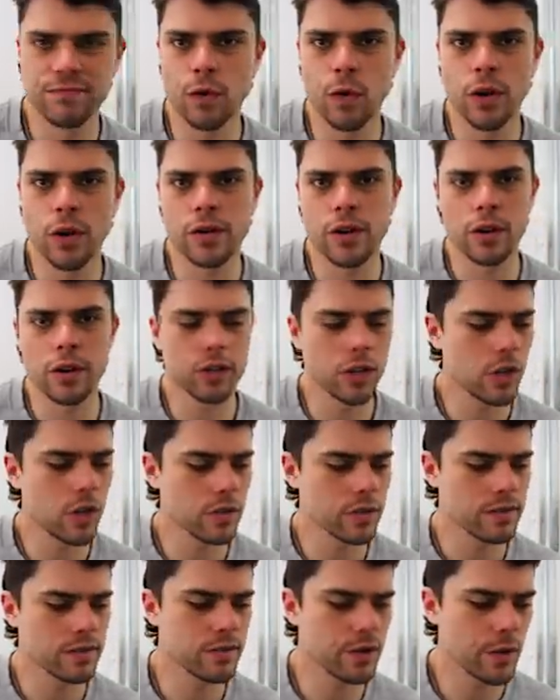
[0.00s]
400 odd
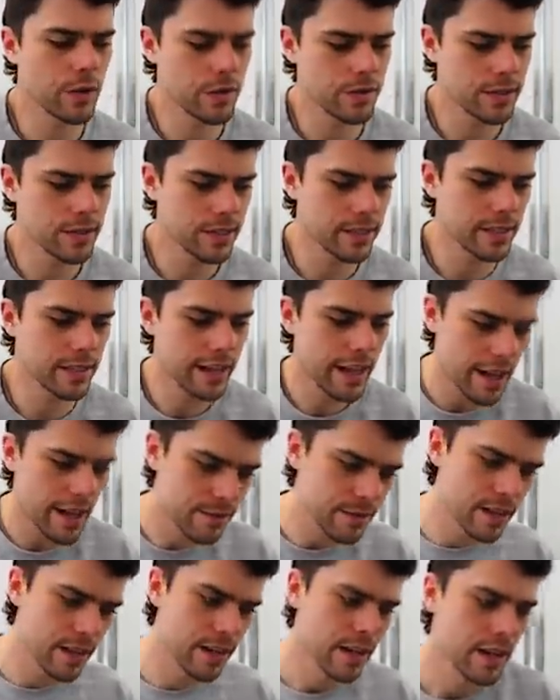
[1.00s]
goals in 260
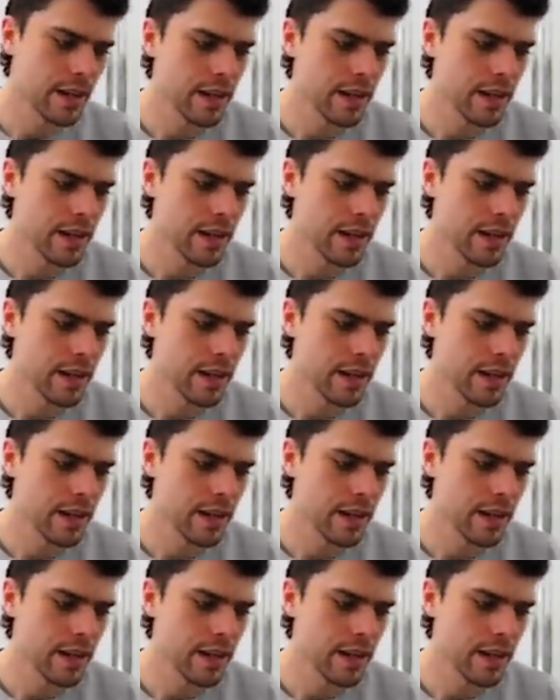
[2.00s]
games.